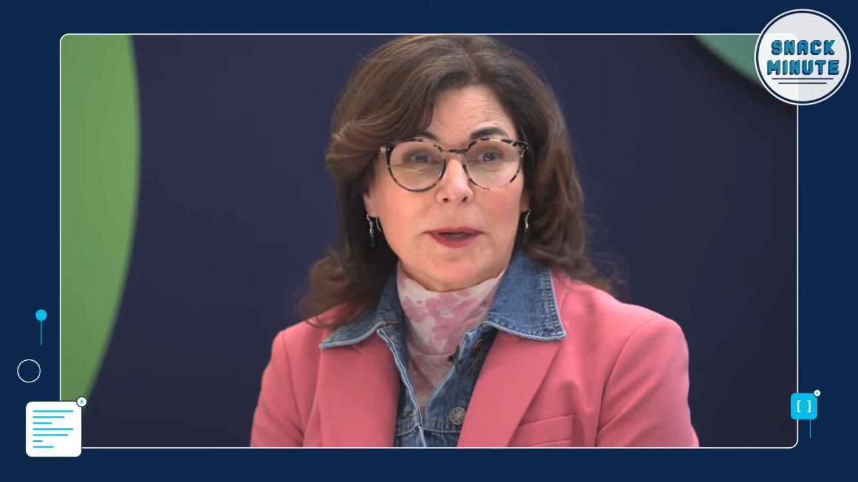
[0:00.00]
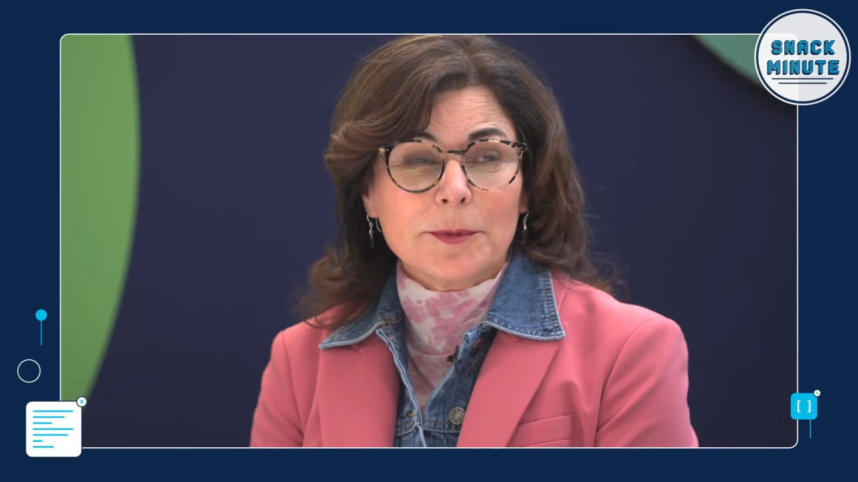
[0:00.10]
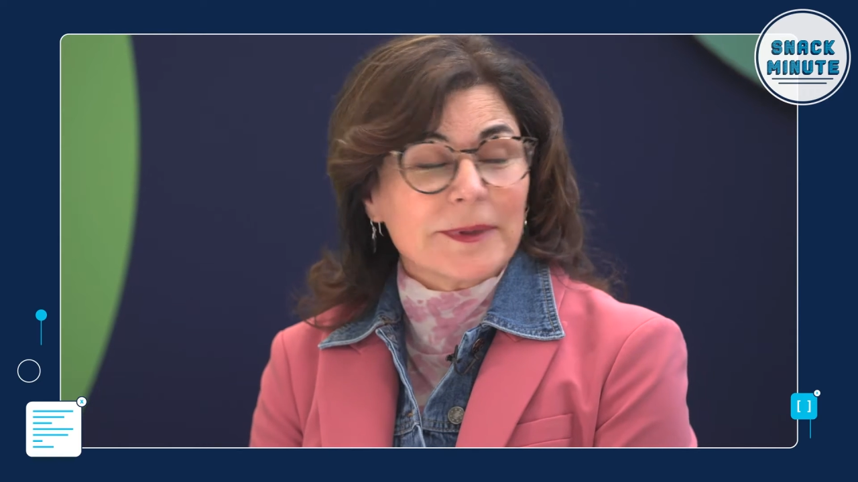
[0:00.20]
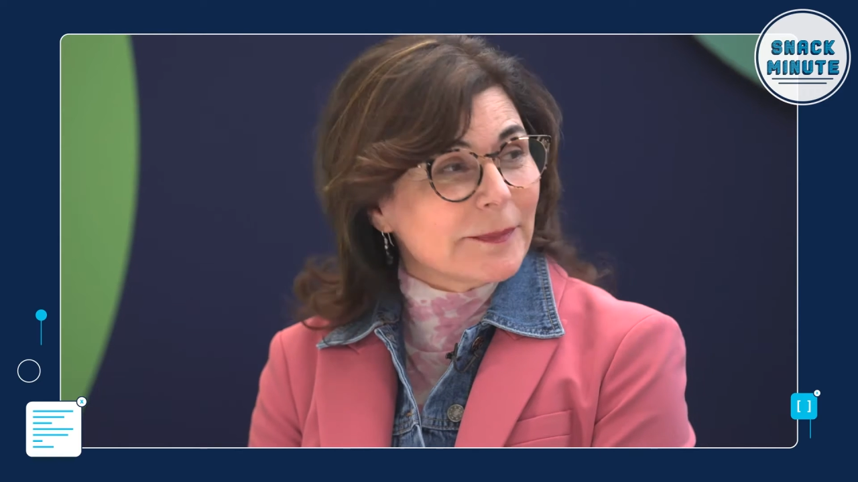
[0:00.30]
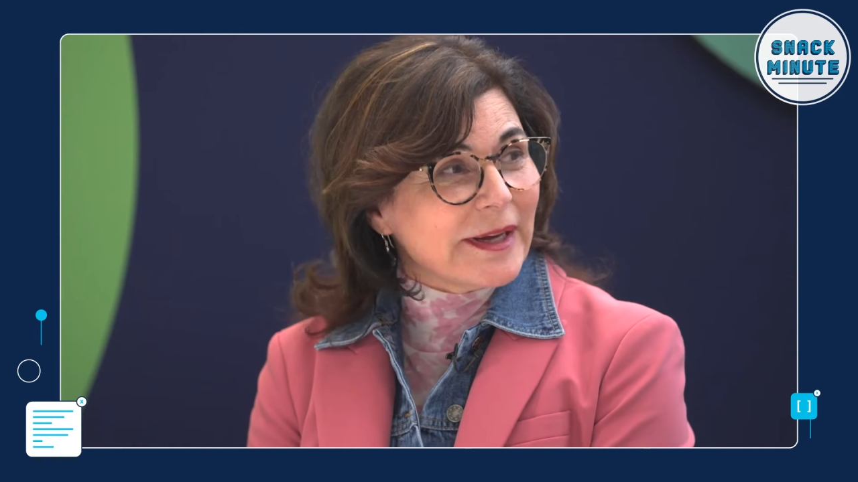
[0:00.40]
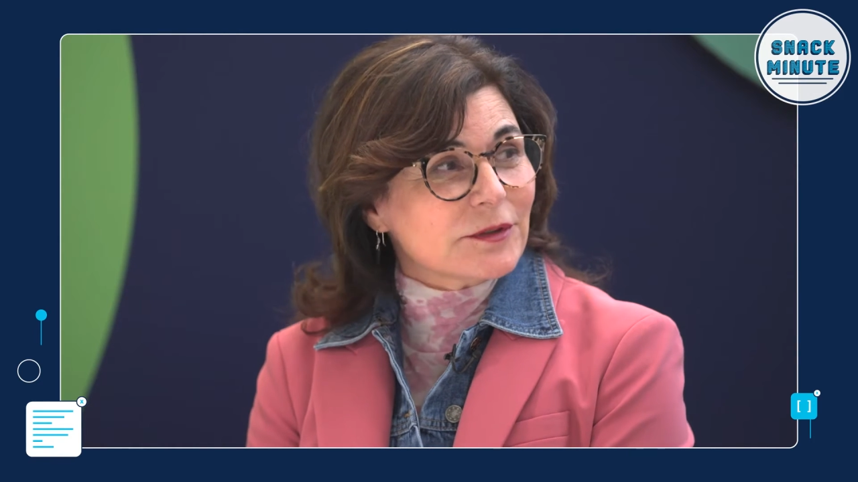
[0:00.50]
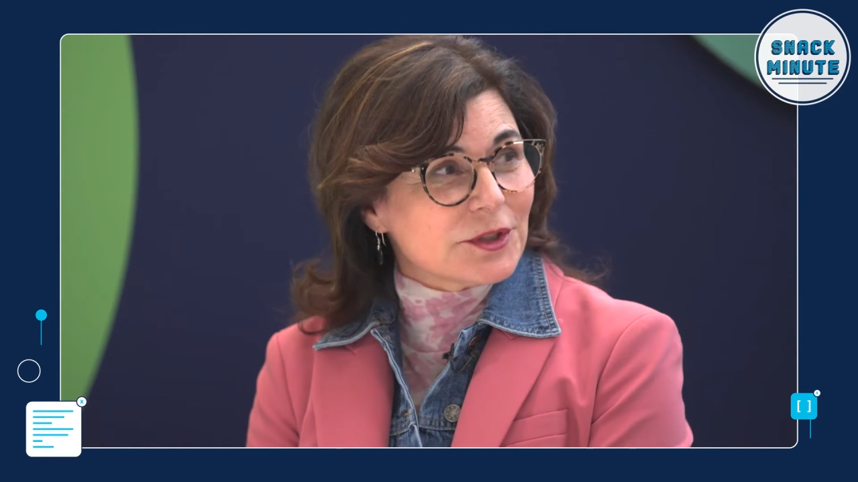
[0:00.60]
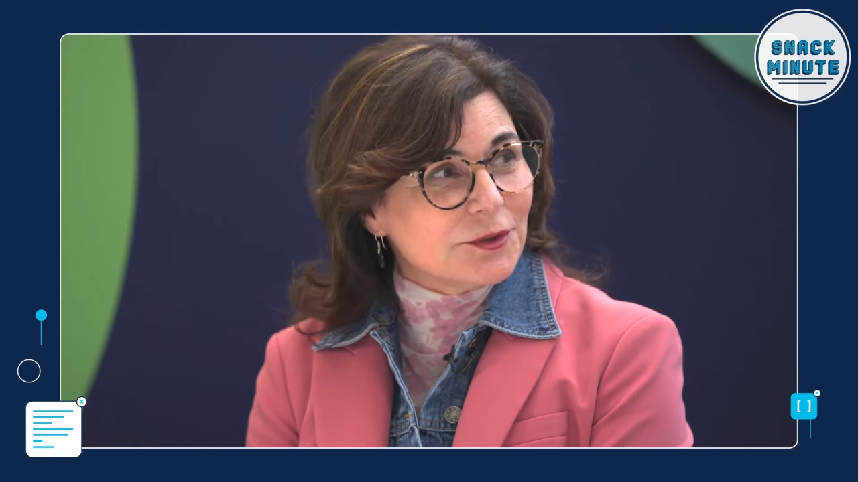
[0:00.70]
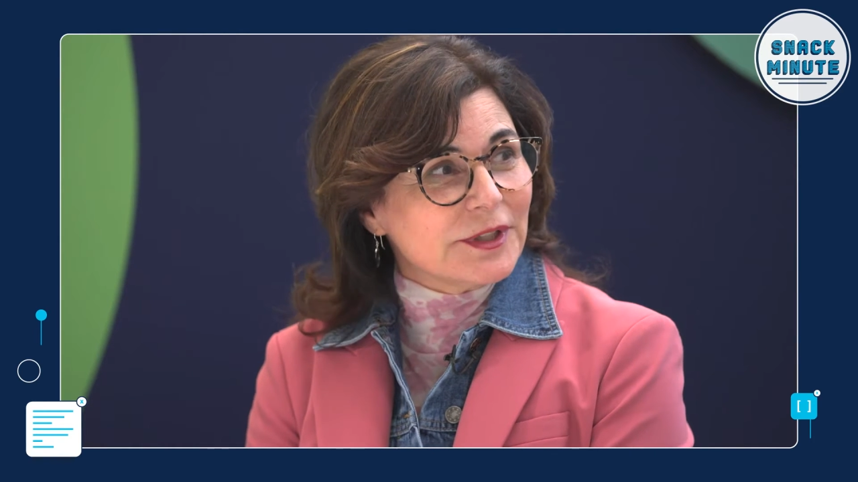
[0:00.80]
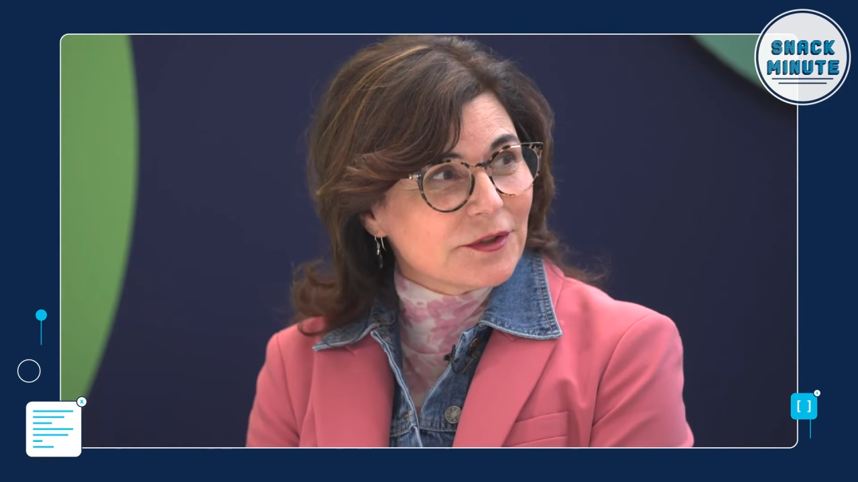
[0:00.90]
probably
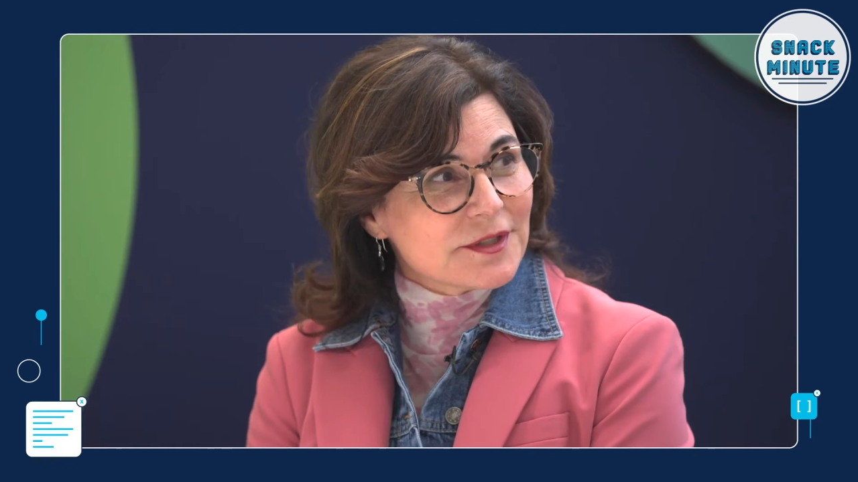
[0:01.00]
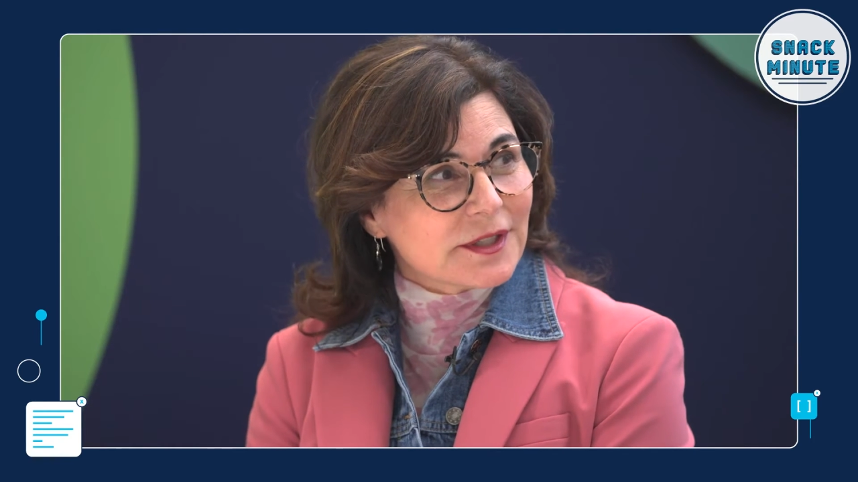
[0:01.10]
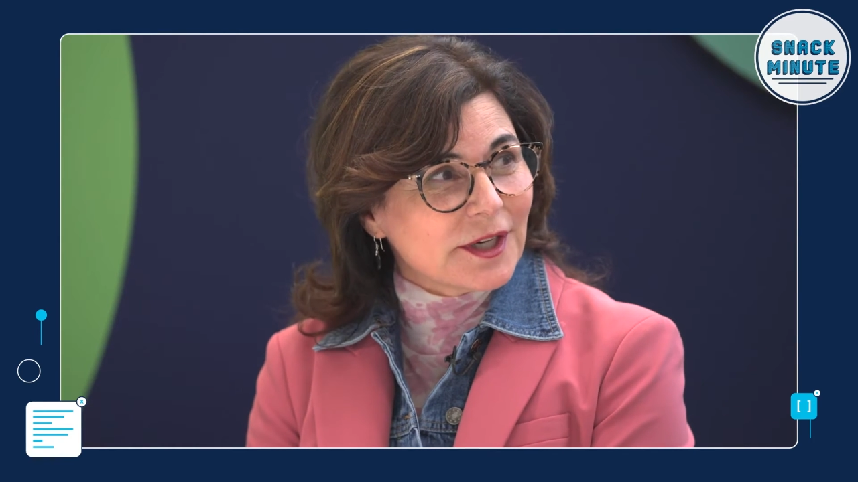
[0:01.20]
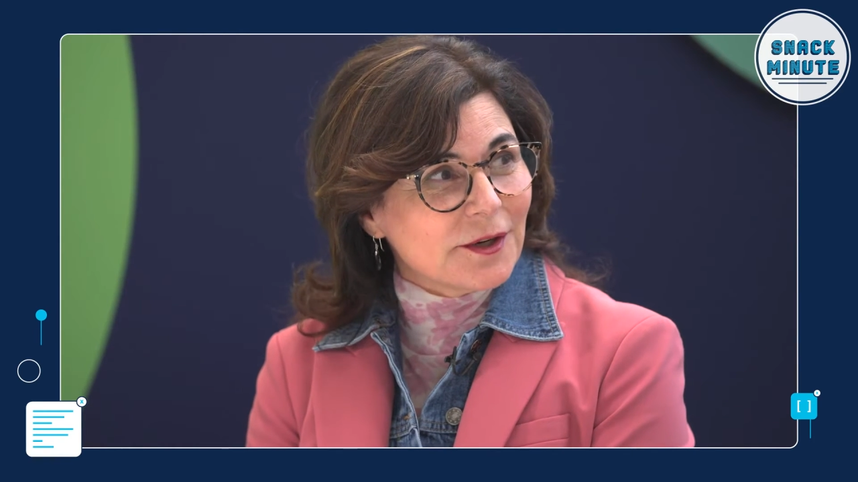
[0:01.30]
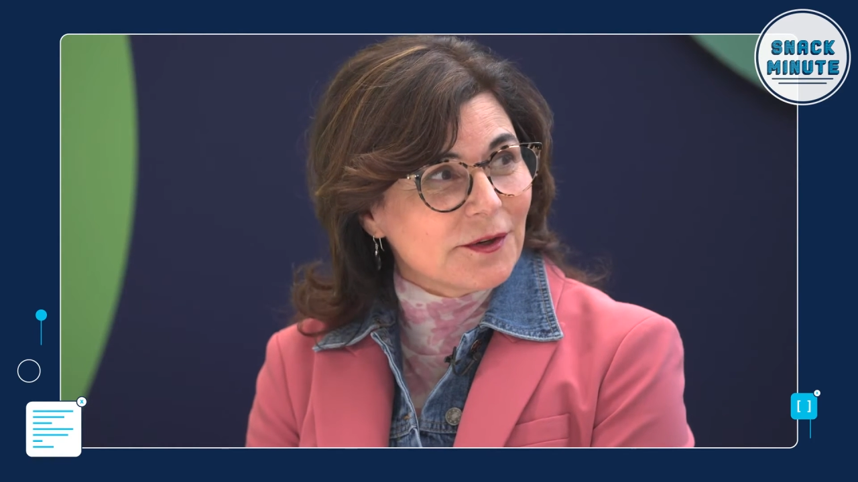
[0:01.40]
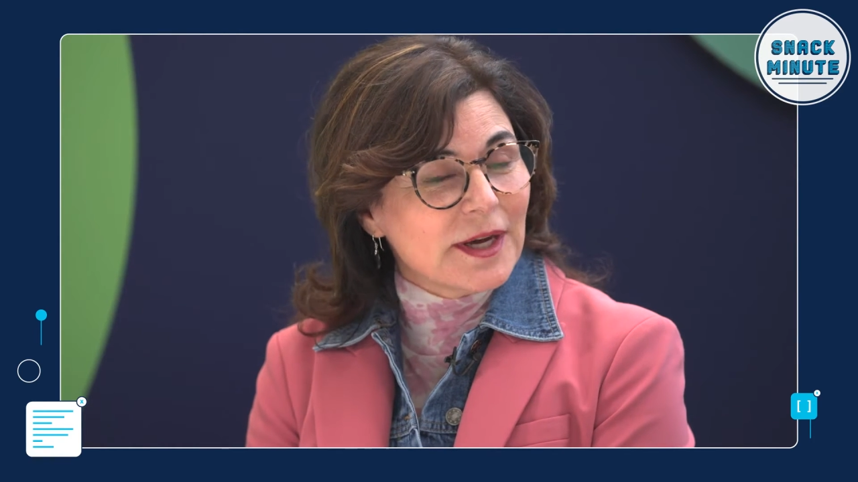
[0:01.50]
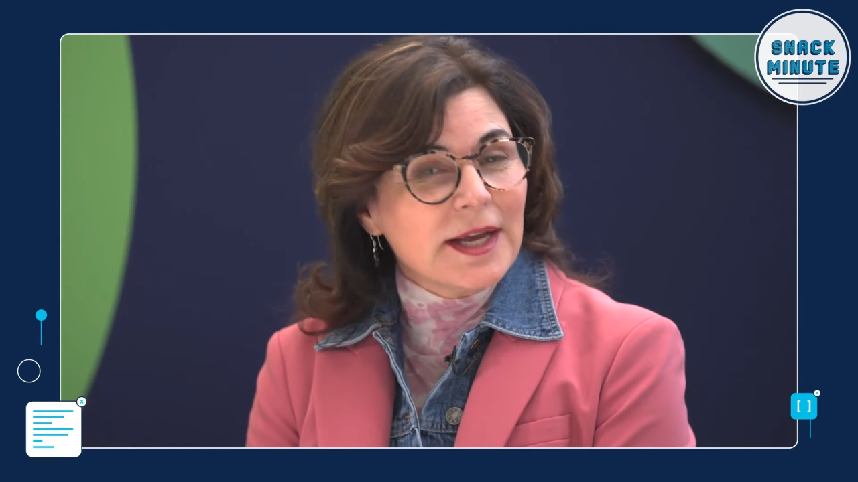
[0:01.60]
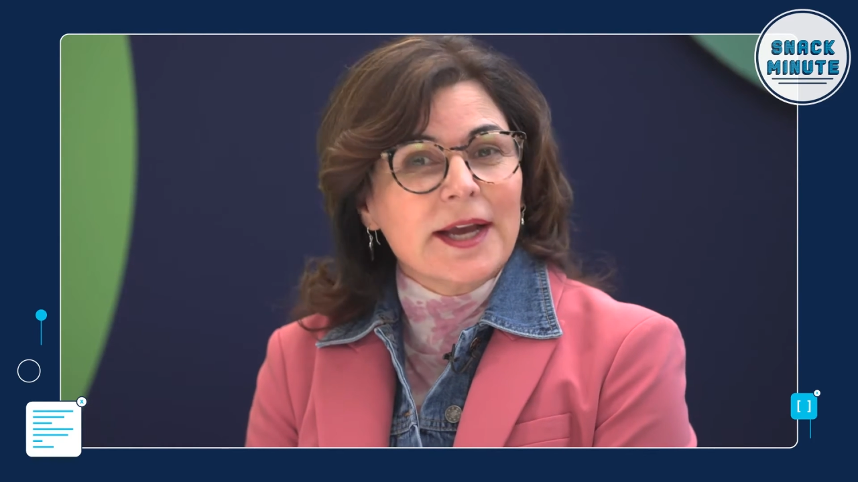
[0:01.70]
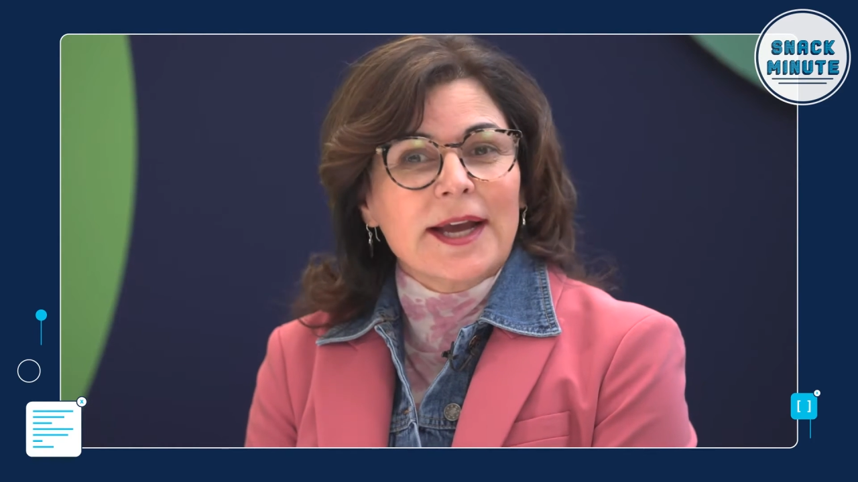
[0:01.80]
about two years ago.